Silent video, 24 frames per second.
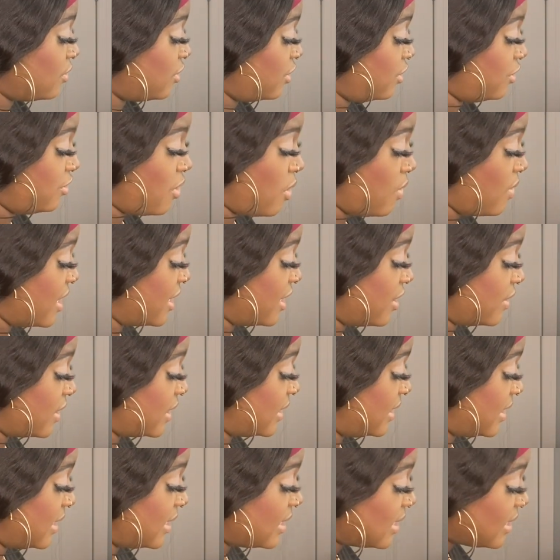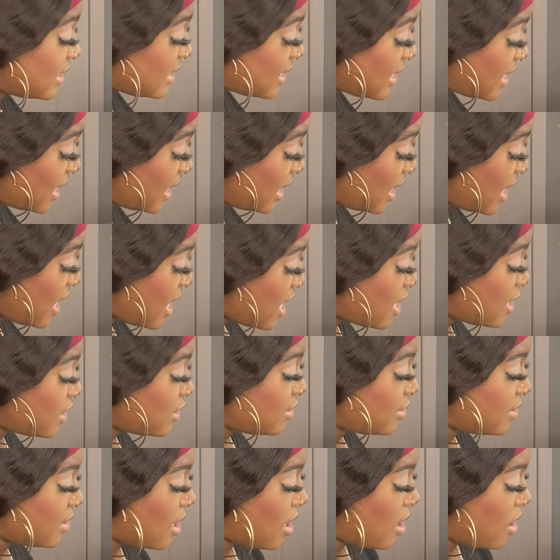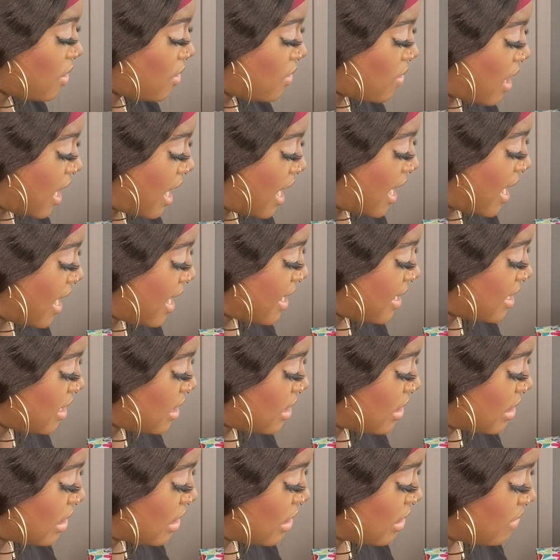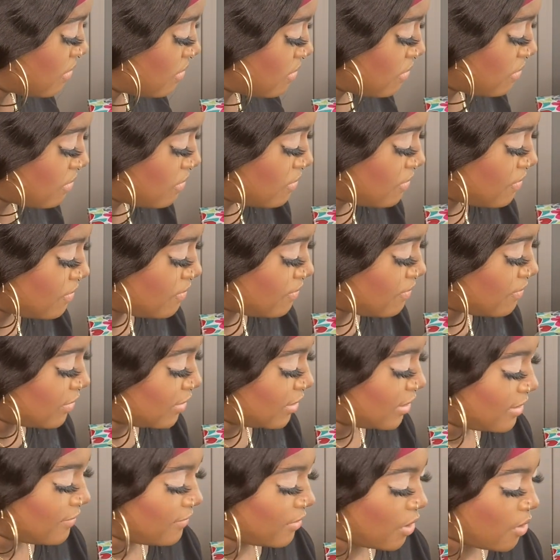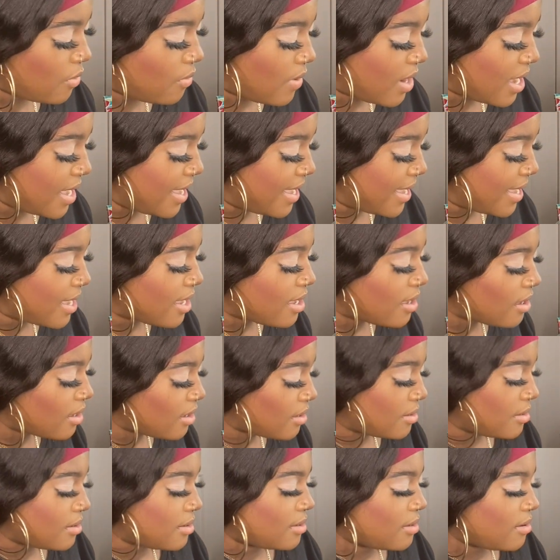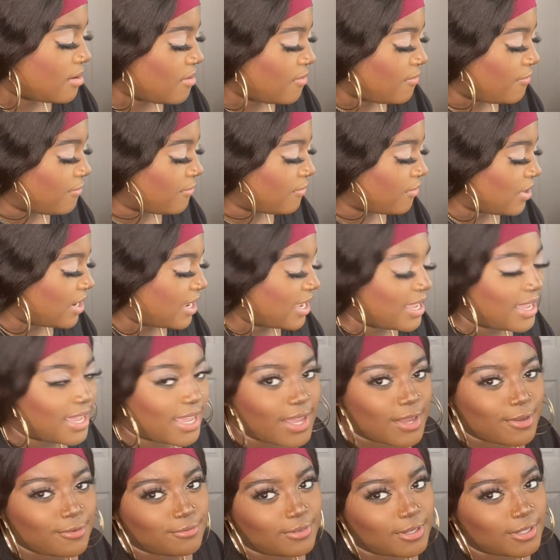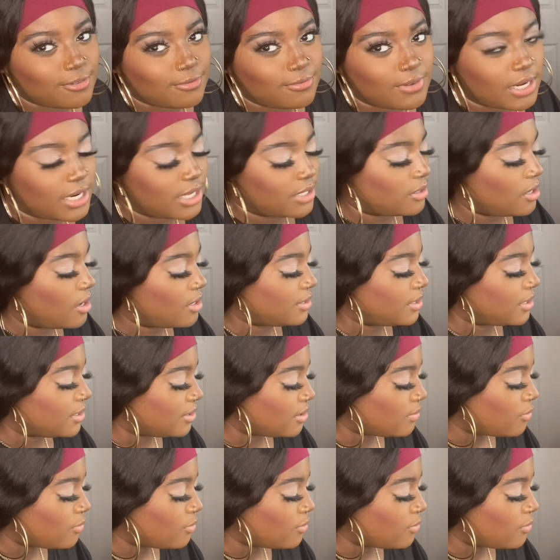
just don't like your consistency. So I am giving away free funfetti glosses. They're